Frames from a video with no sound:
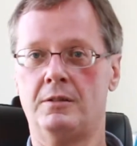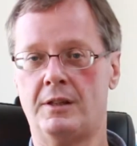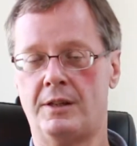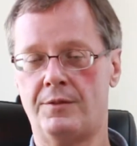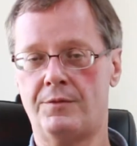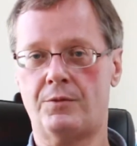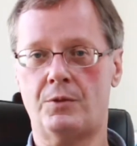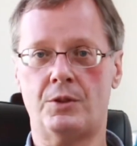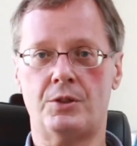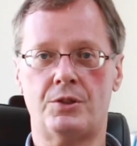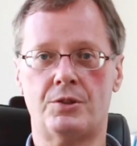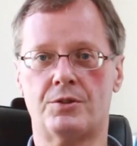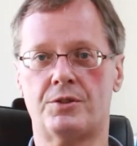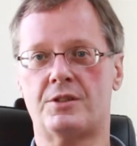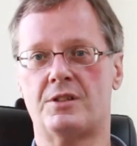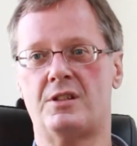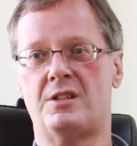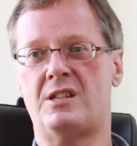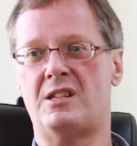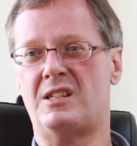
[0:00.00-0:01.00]
inferential
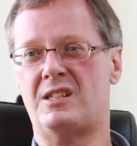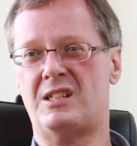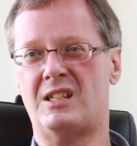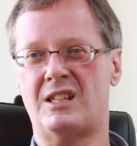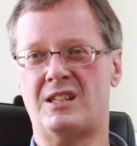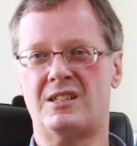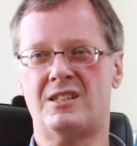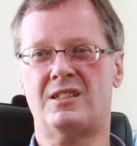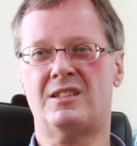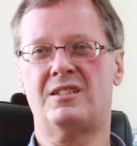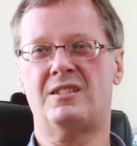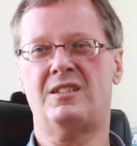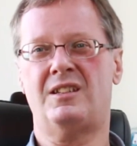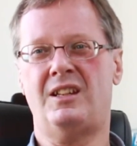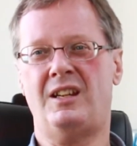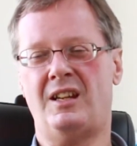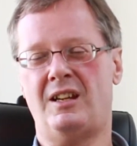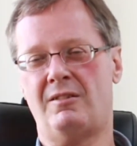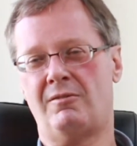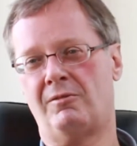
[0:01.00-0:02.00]
statistics
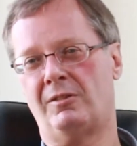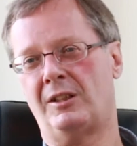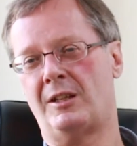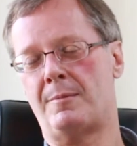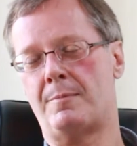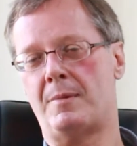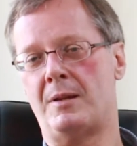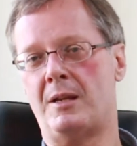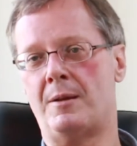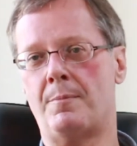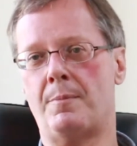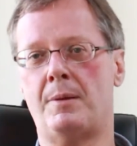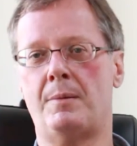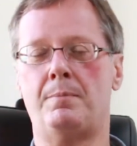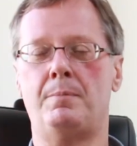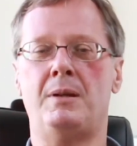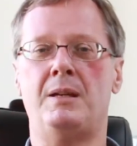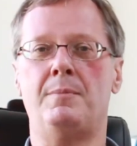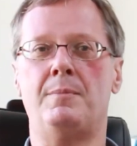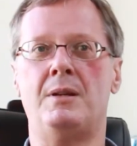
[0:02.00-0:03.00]
can't really
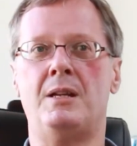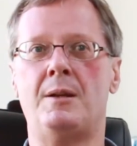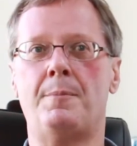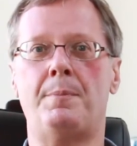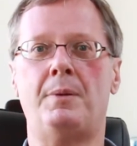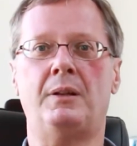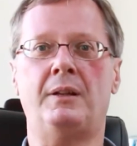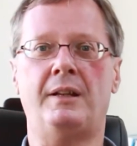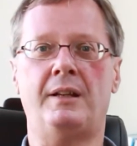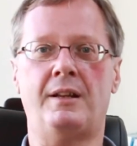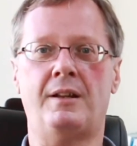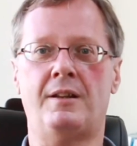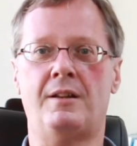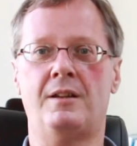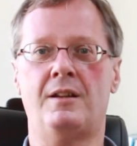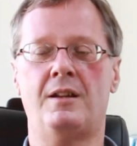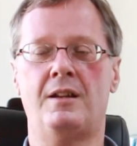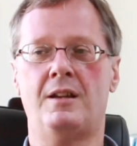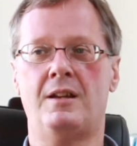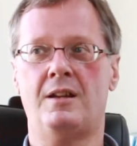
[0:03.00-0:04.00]
be manipulated
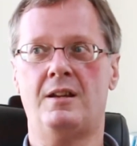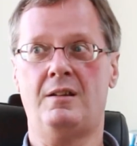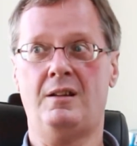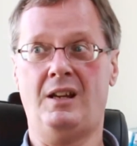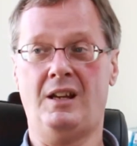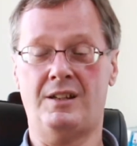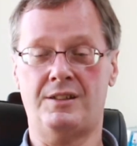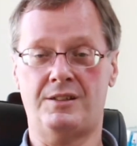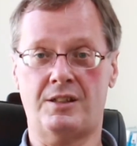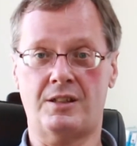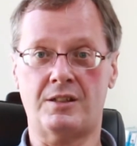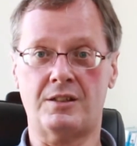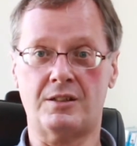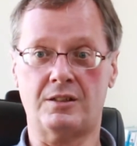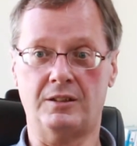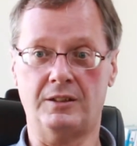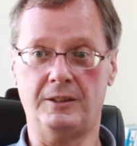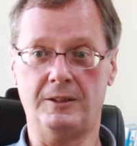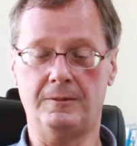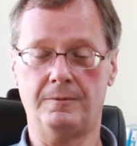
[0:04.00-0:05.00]
as
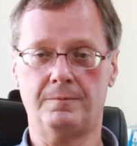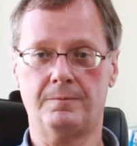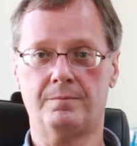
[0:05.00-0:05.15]
easily.